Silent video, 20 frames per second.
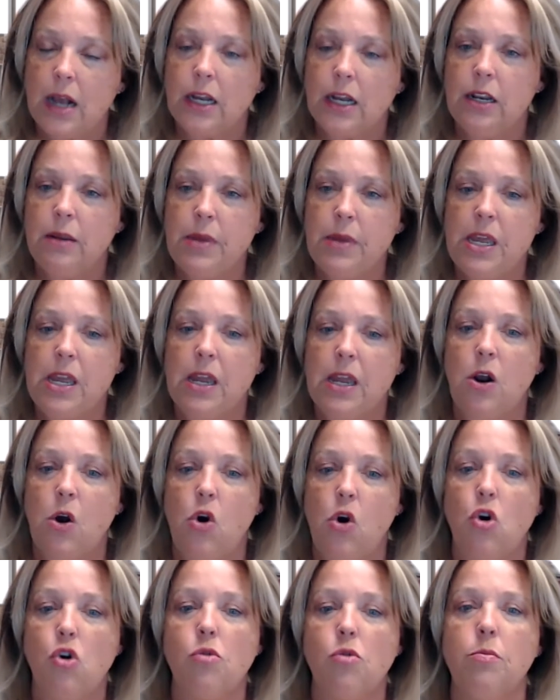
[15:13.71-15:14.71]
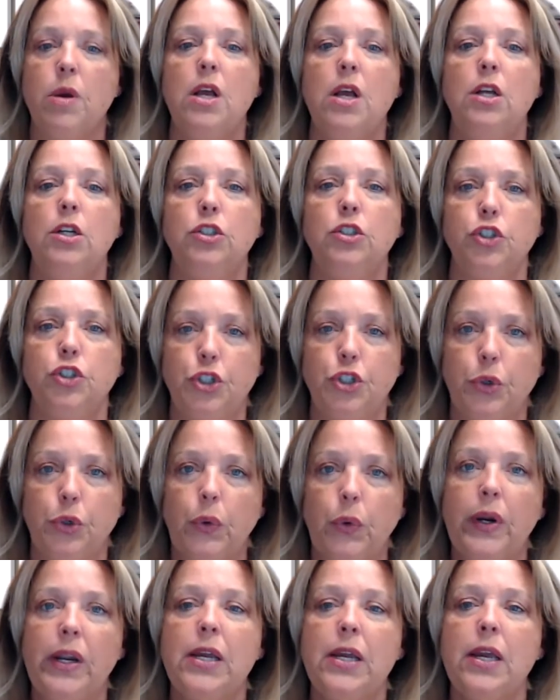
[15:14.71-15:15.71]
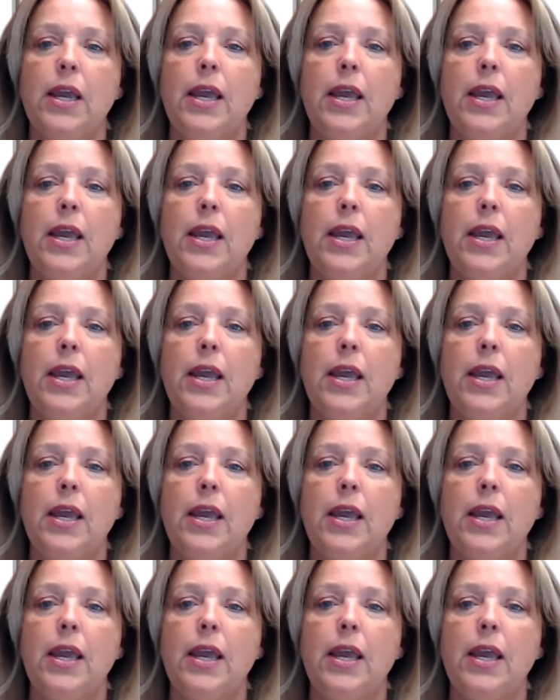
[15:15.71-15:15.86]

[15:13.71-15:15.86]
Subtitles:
going to be at home during,